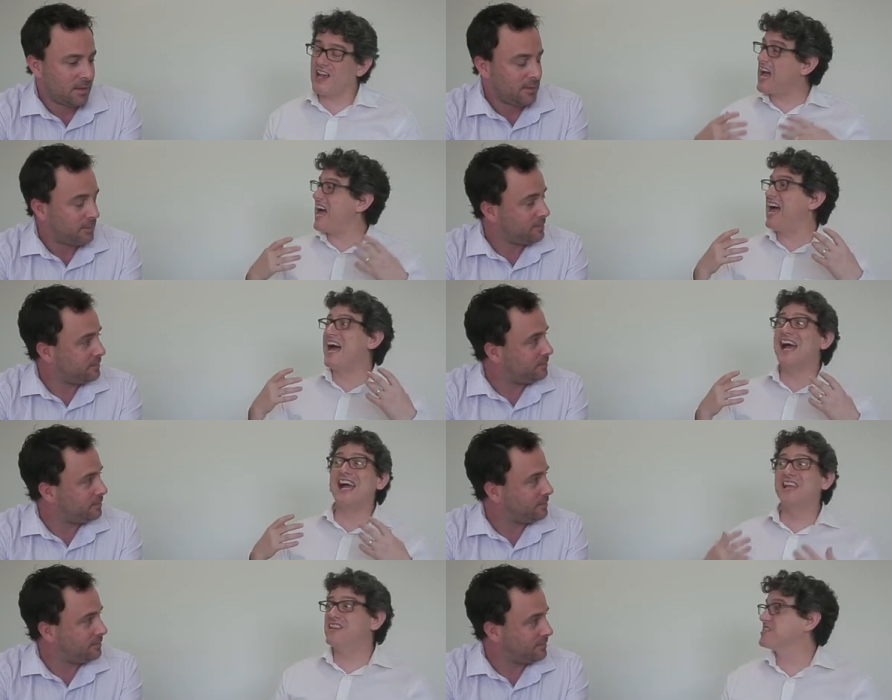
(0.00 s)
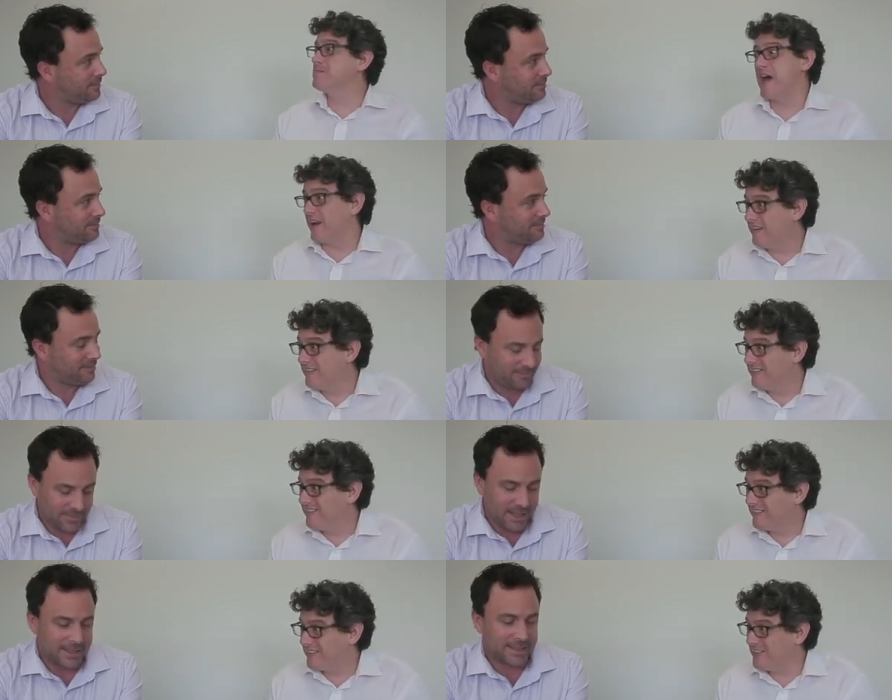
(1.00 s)
Speaker 1: like, yeah, it doesn't matter.
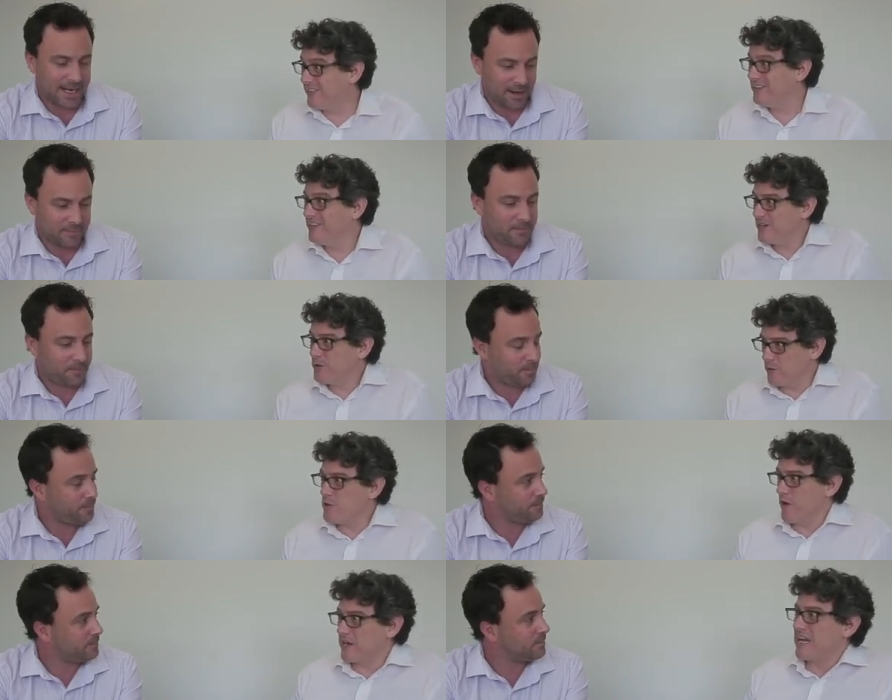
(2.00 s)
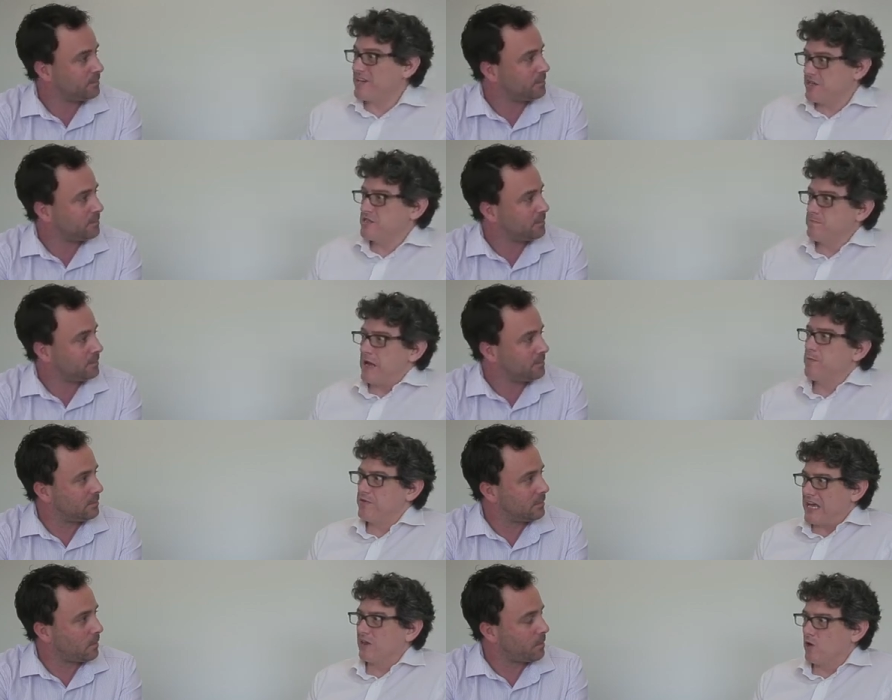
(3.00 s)
Exactly. You know, where you want to get decent bandwidth at